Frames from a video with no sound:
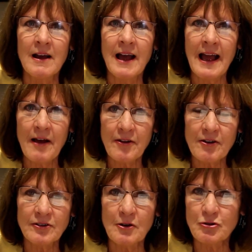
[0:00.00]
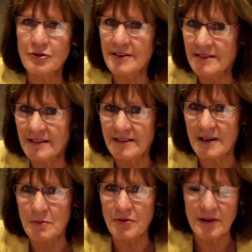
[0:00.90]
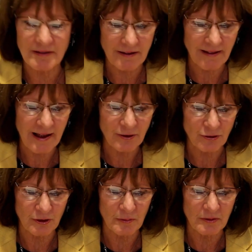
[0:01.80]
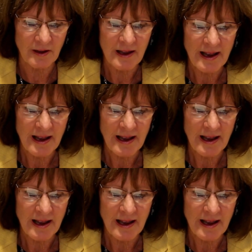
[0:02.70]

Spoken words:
how they're social distancing within the classrooms,